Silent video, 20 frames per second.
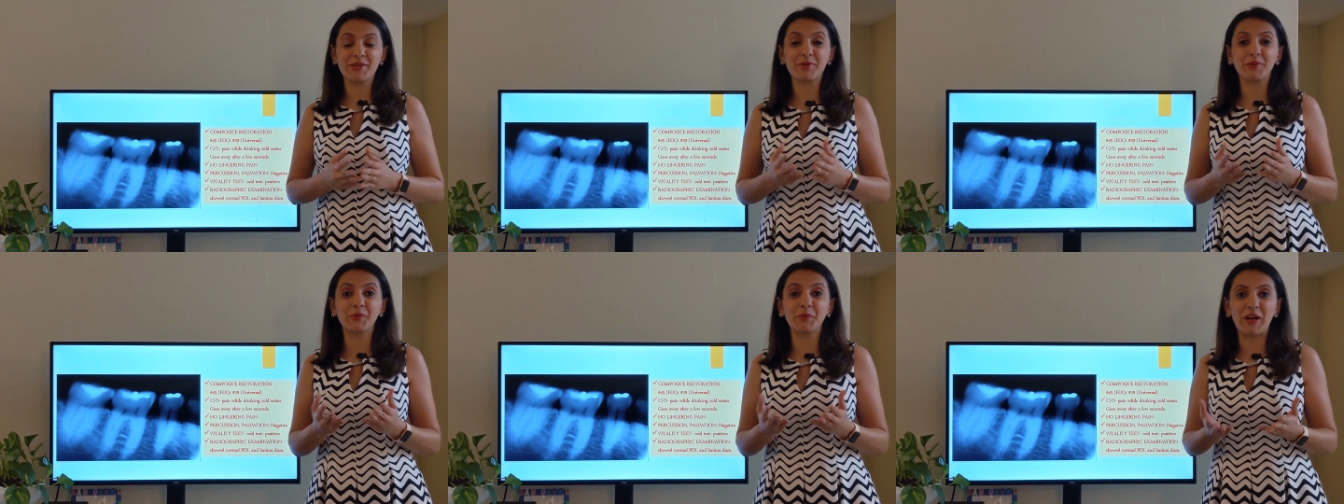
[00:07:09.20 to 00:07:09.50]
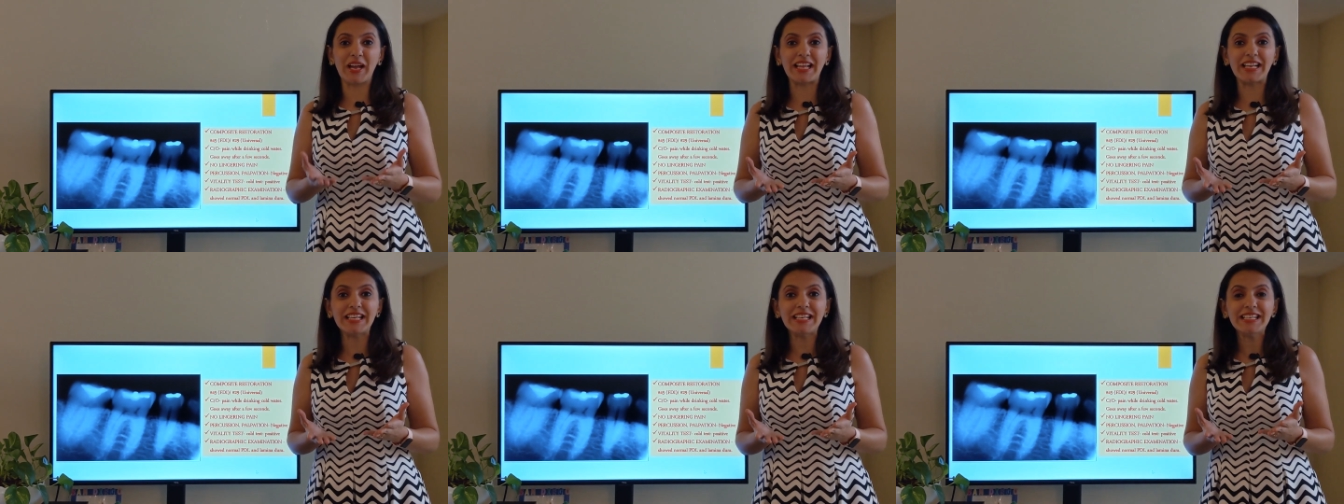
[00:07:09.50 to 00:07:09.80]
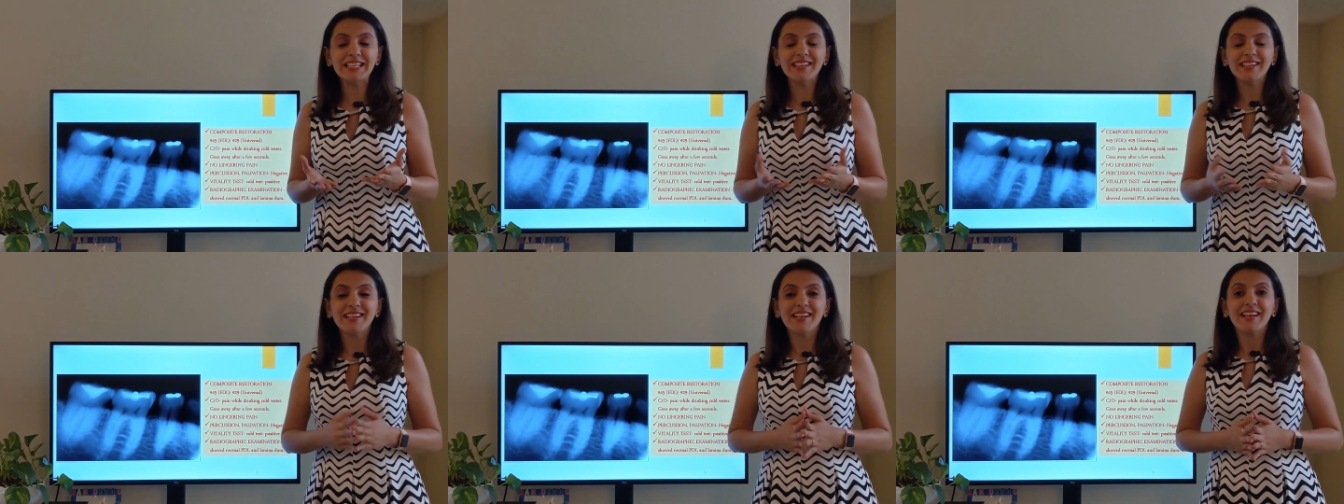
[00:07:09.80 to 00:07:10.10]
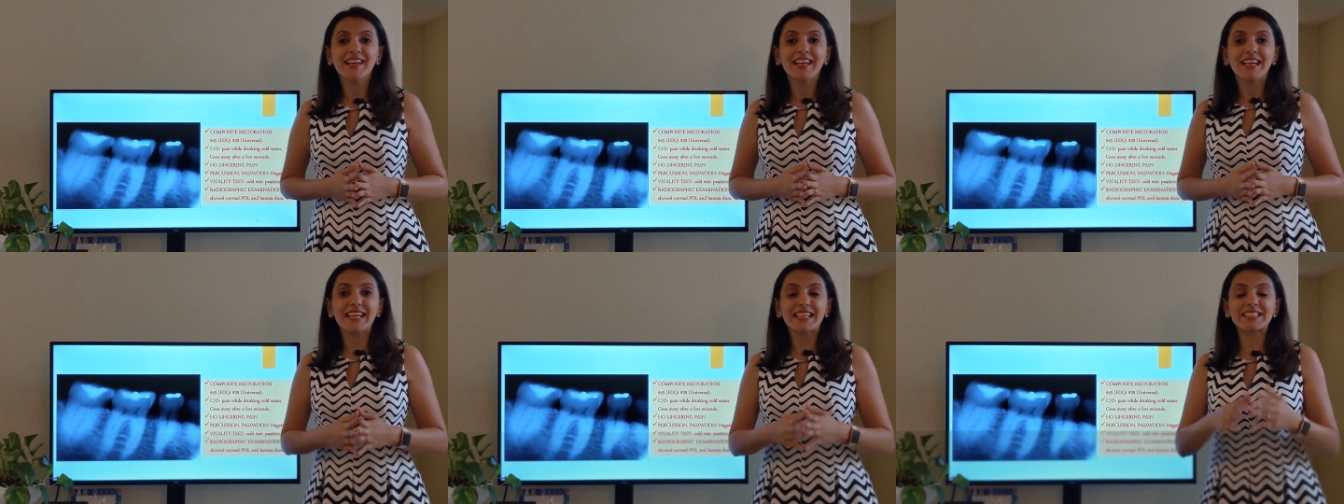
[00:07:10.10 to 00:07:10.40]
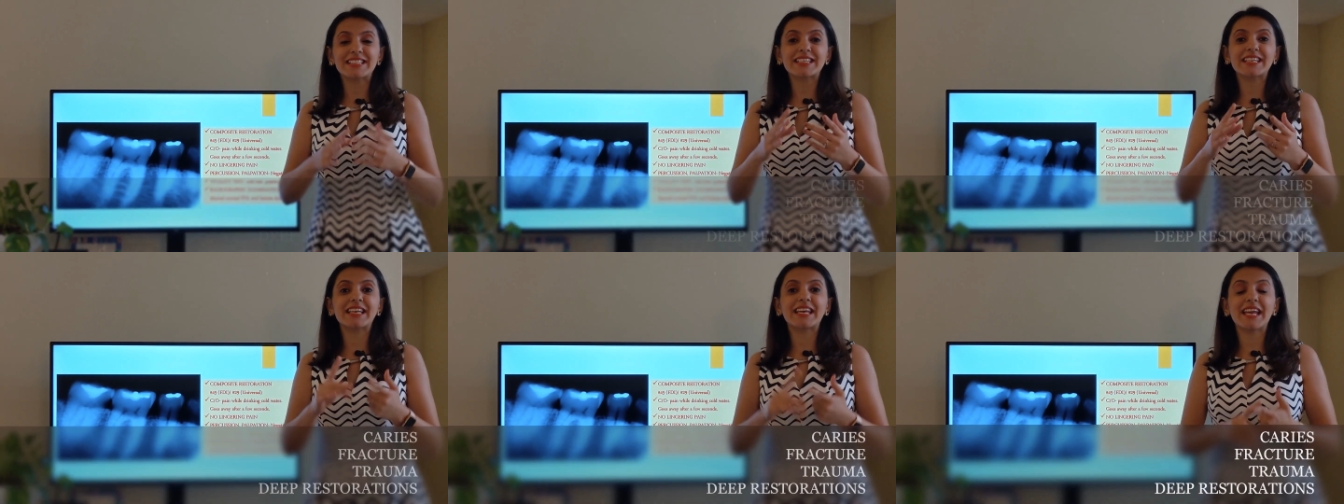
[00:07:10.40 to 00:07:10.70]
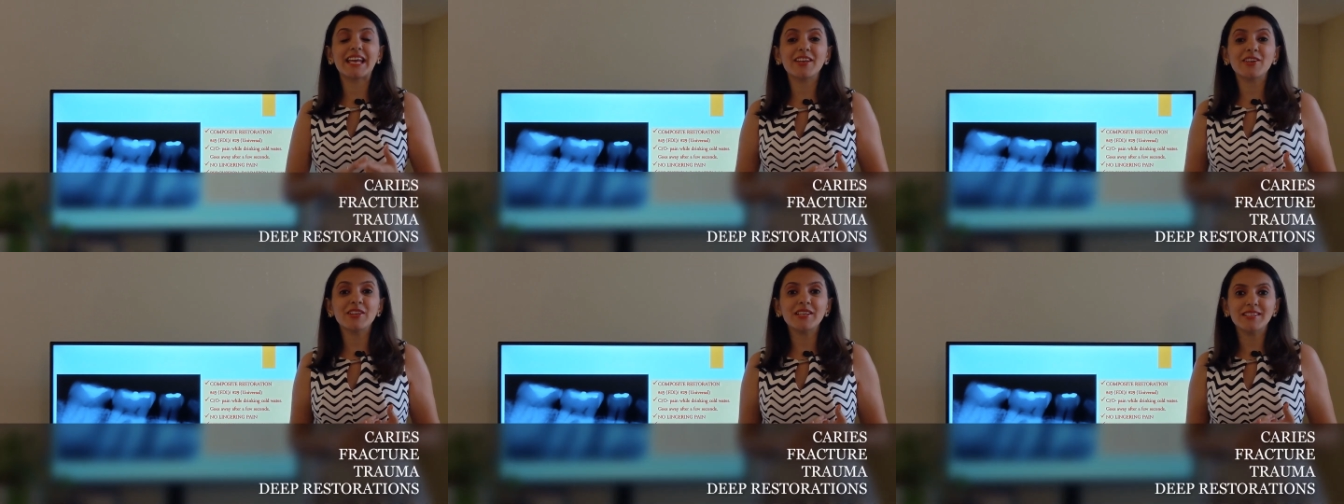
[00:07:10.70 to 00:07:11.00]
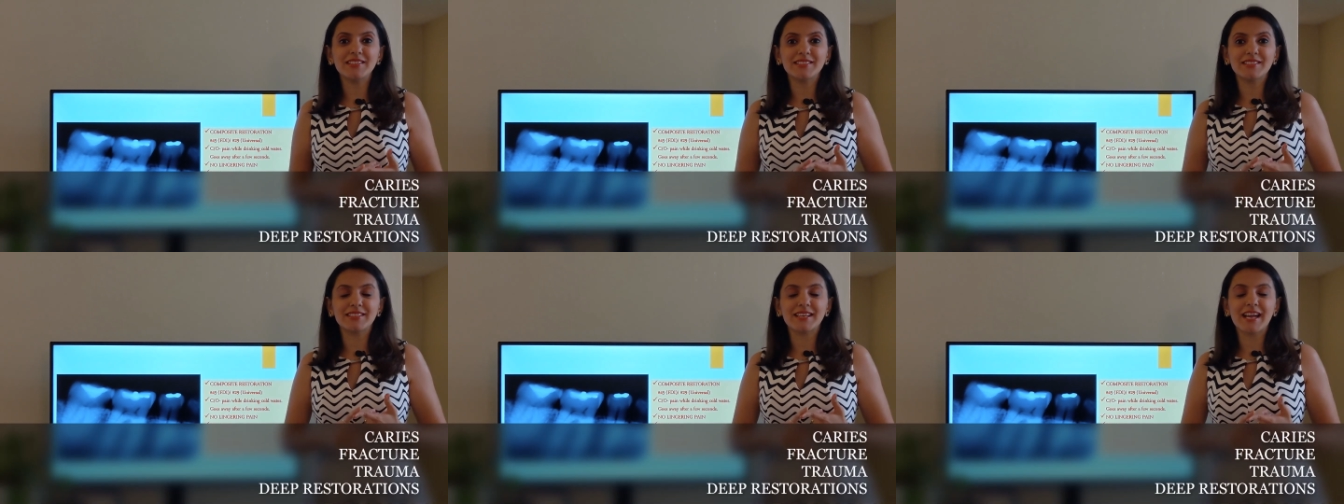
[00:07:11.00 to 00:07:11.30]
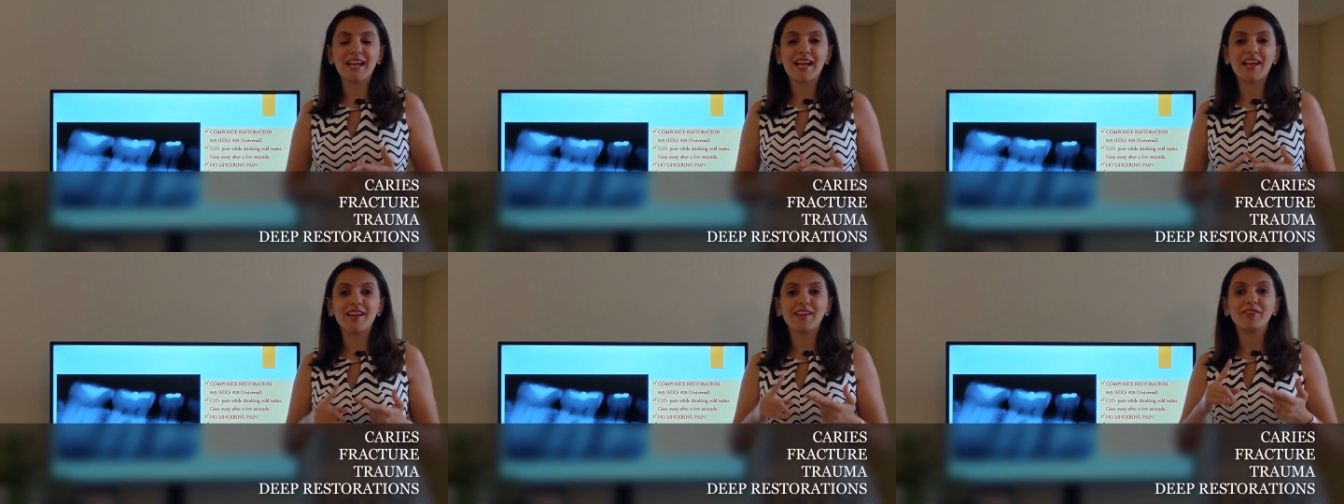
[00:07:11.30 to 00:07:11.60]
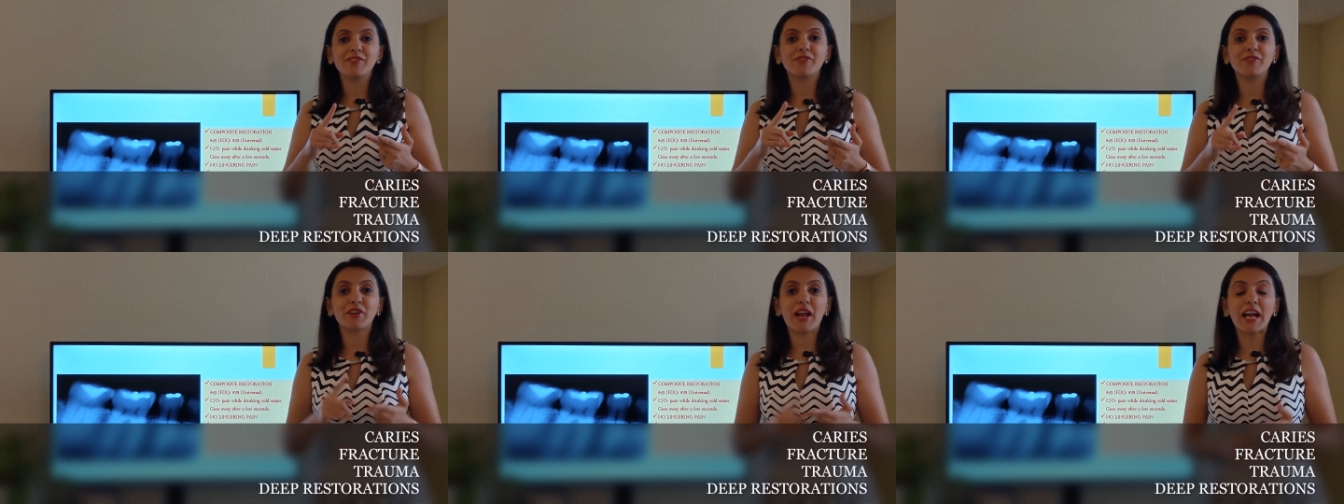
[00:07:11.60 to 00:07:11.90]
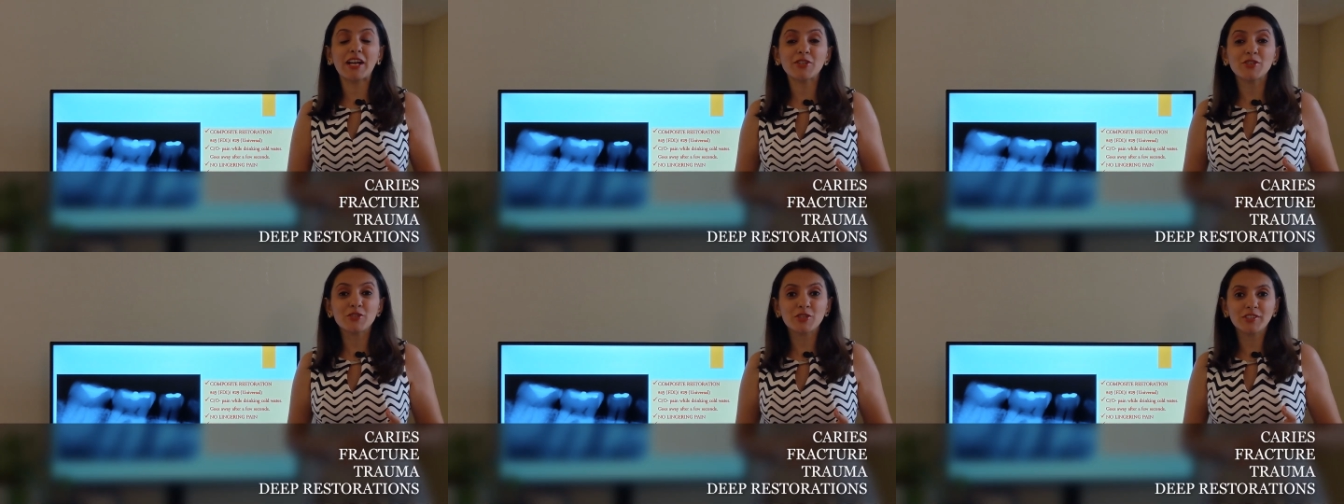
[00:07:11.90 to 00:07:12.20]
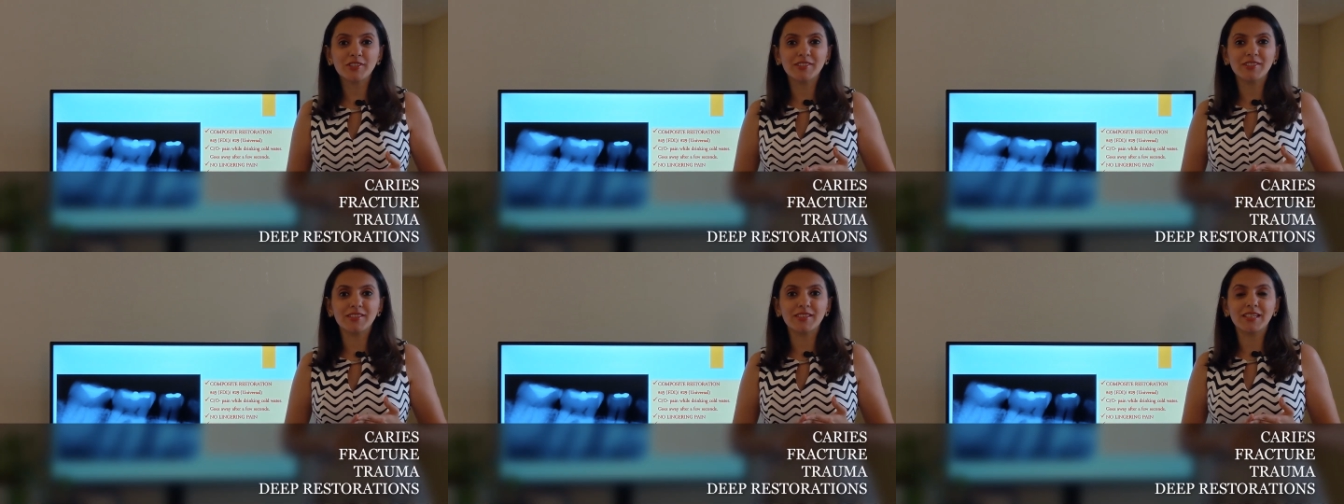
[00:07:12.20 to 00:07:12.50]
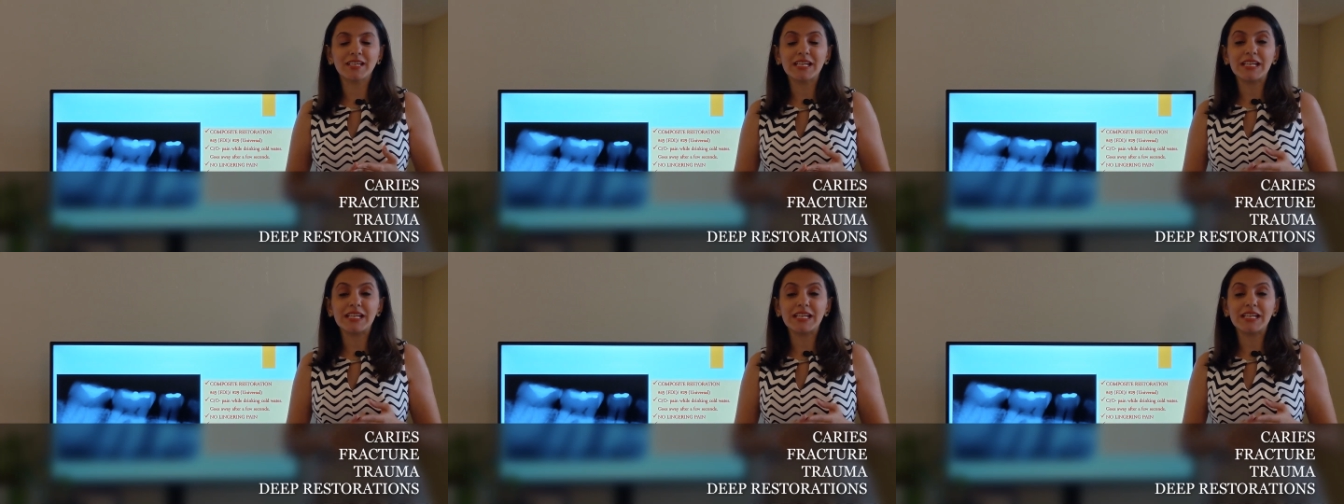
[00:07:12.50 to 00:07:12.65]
Well, it's caries, fracture,